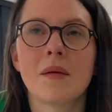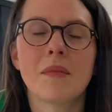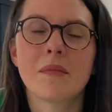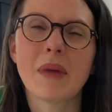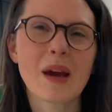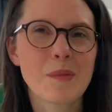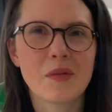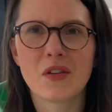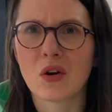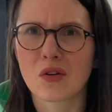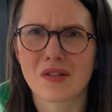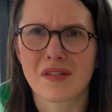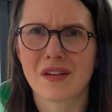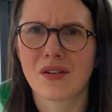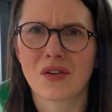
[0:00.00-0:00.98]
Maybe the
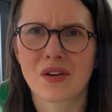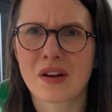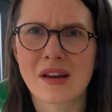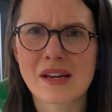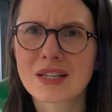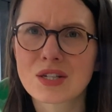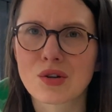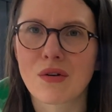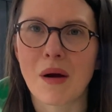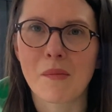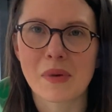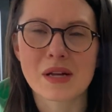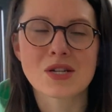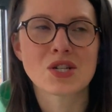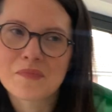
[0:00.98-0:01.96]
odd thing on an Instagram
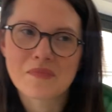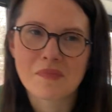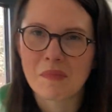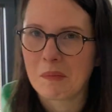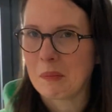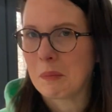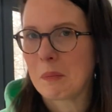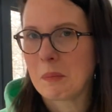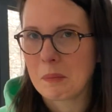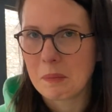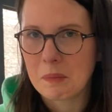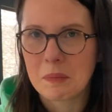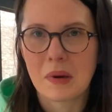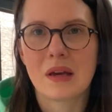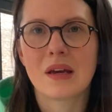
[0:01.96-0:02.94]
picture,
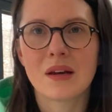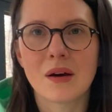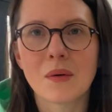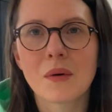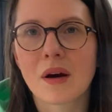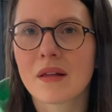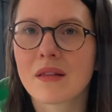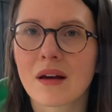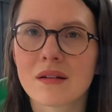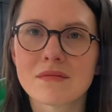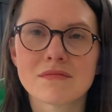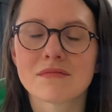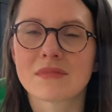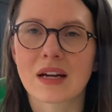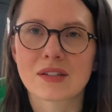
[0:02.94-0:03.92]
but you know,
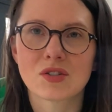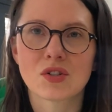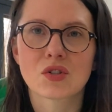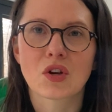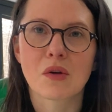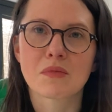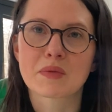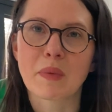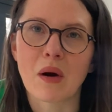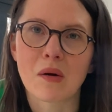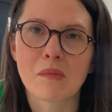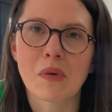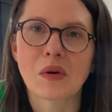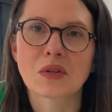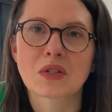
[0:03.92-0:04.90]
that just comes part
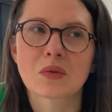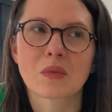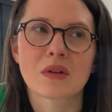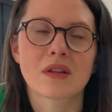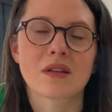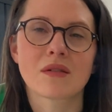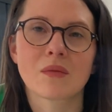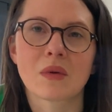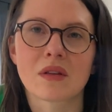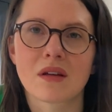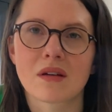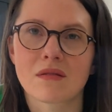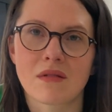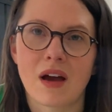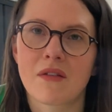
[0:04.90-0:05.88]
and parcel with
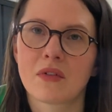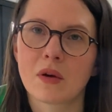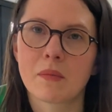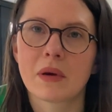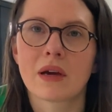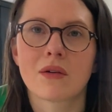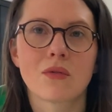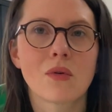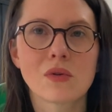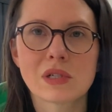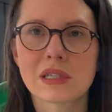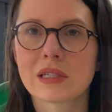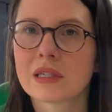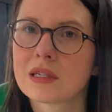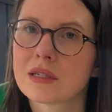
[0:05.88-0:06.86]
having a bigger
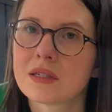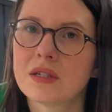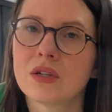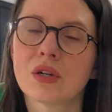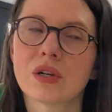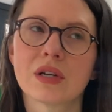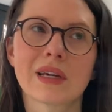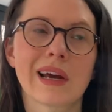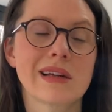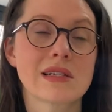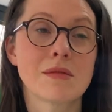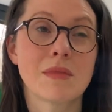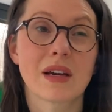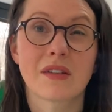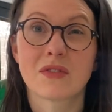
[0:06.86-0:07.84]
audience. So you're going to get
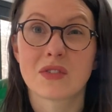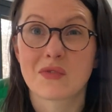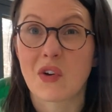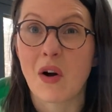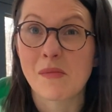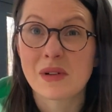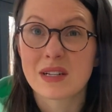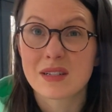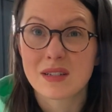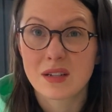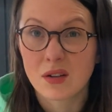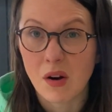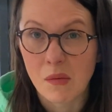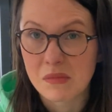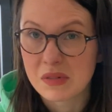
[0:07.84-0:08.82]
some negative comments,
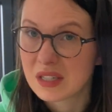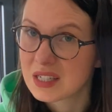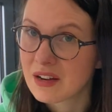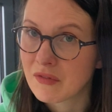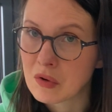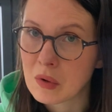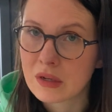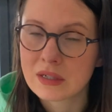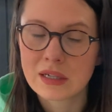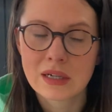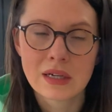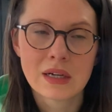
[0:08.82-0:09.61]
you can't please everyone.